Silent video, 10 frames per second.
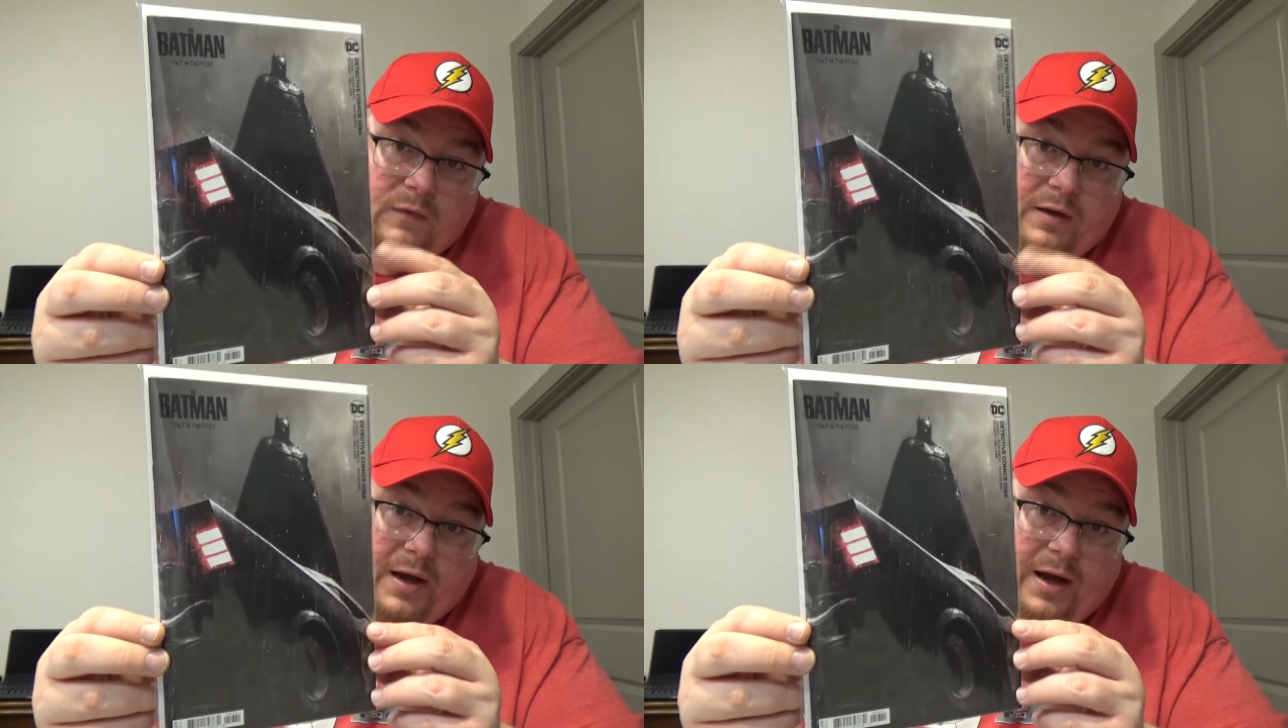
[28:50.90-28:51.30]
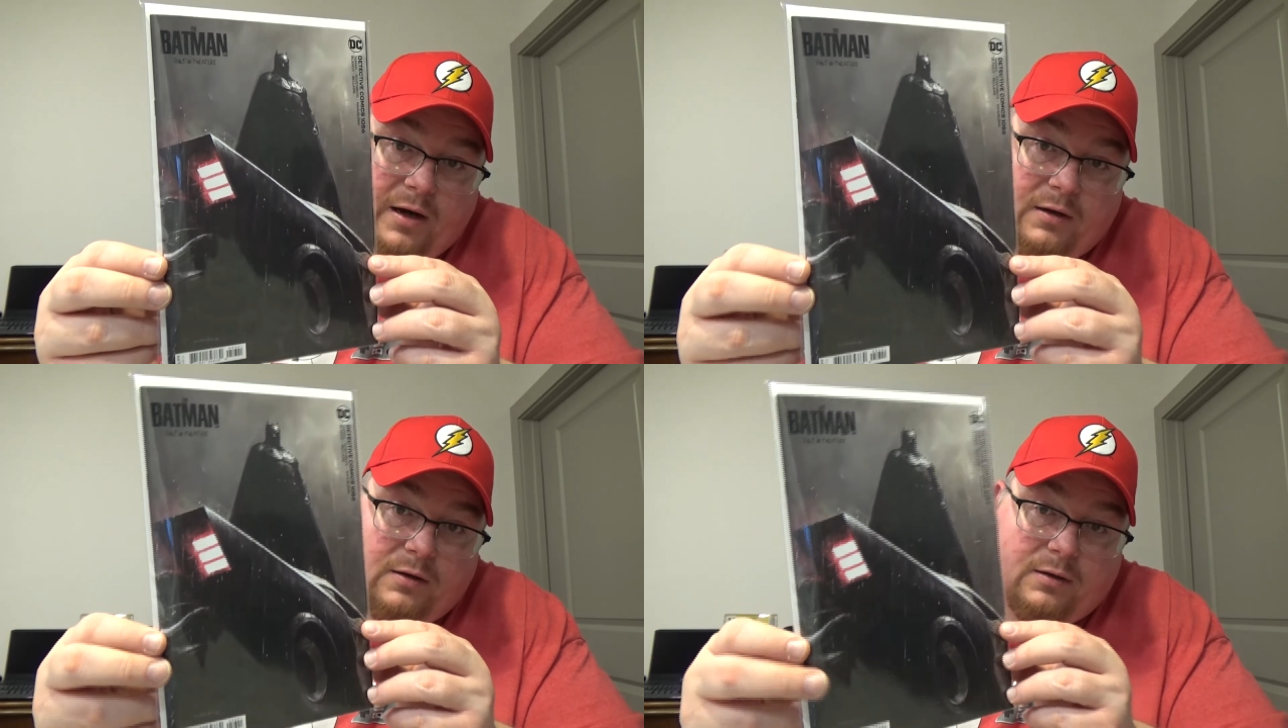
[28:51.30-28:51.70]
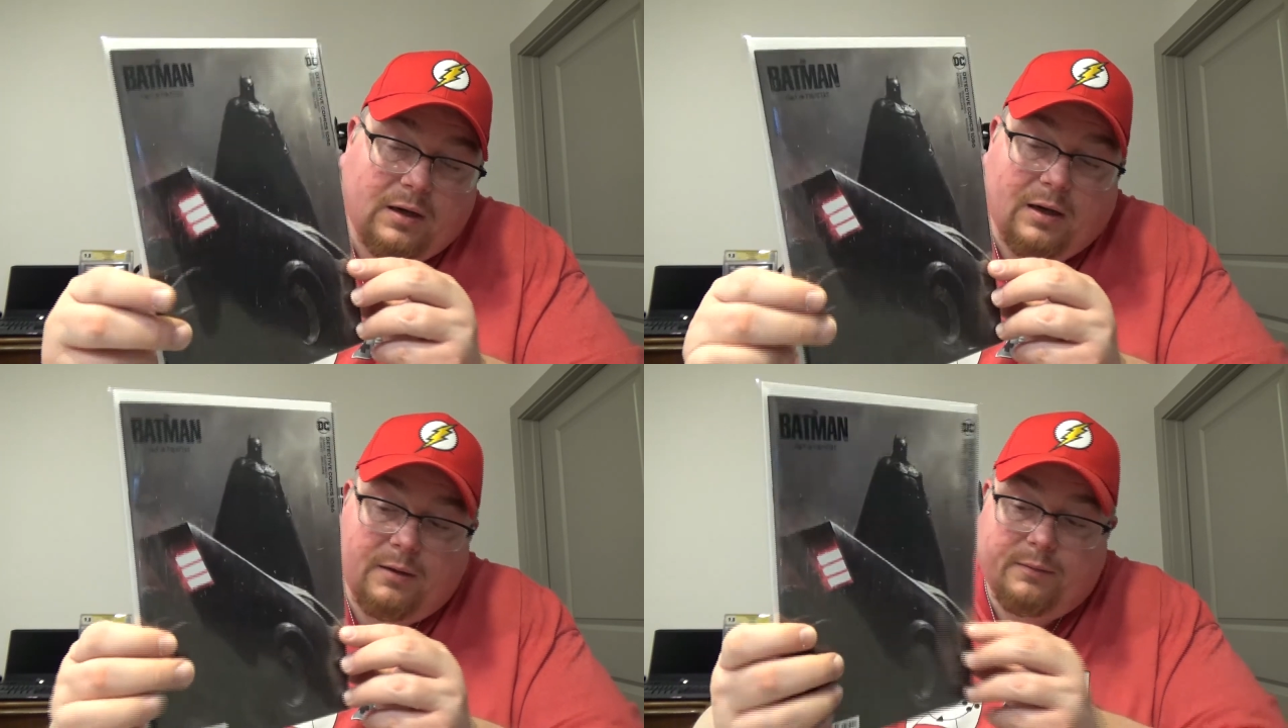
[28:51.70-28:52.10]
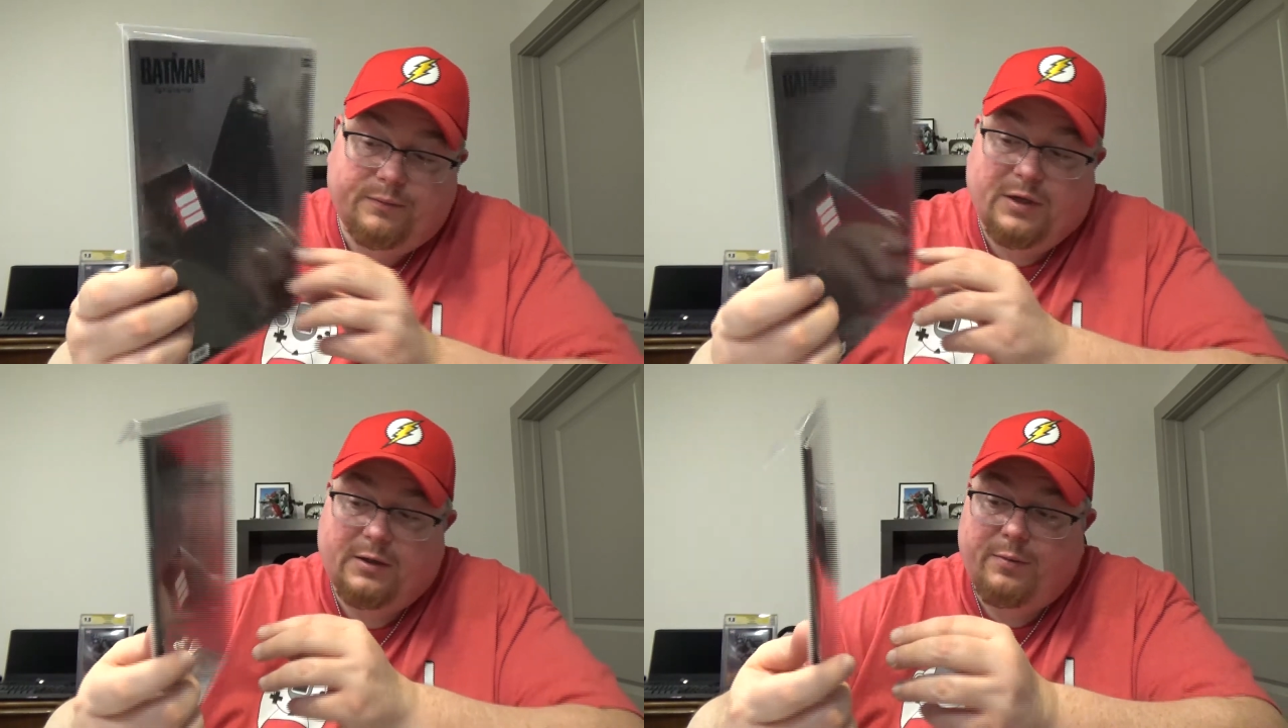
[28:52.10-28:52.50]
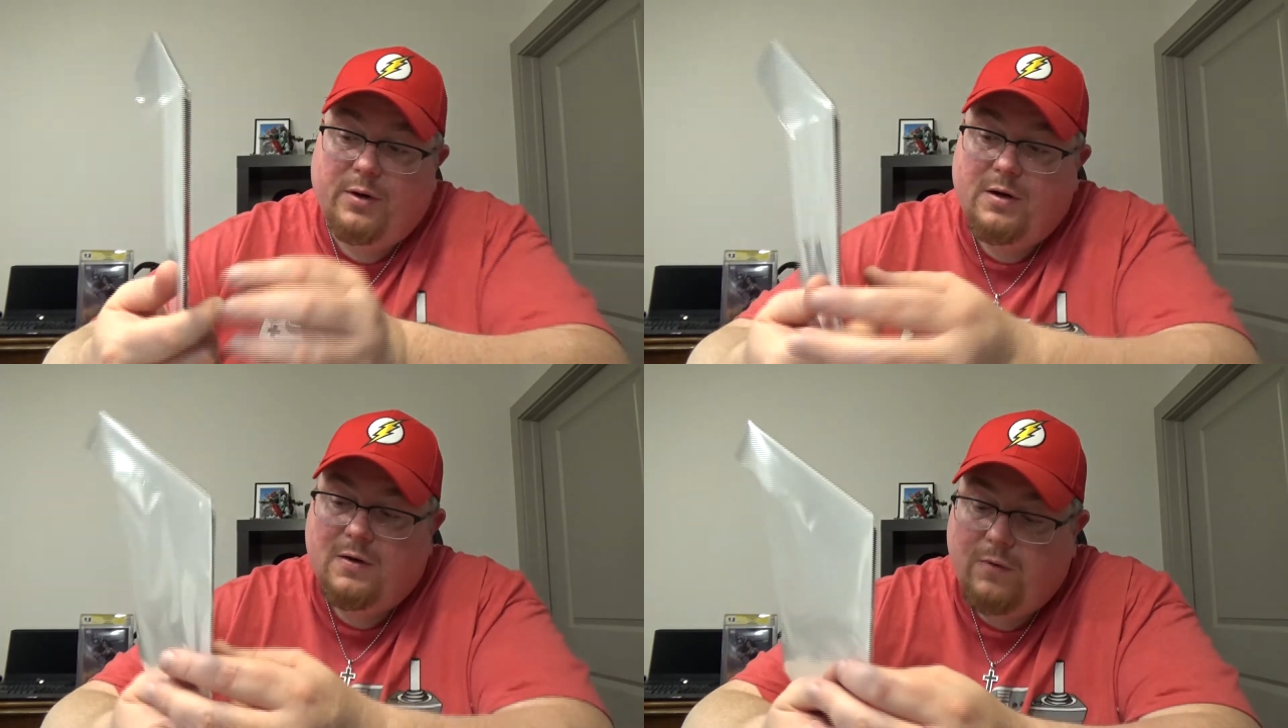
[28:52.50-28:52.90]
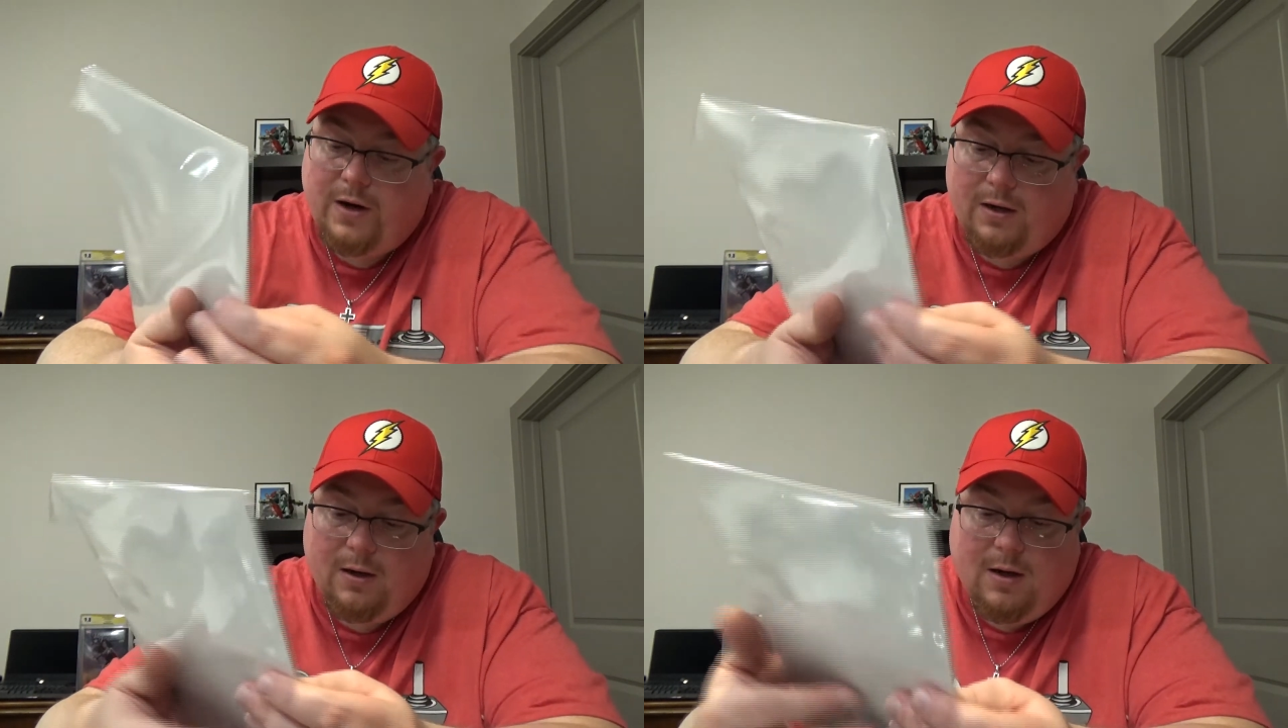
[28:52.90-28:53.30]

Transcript: That is, that's pretty sweet.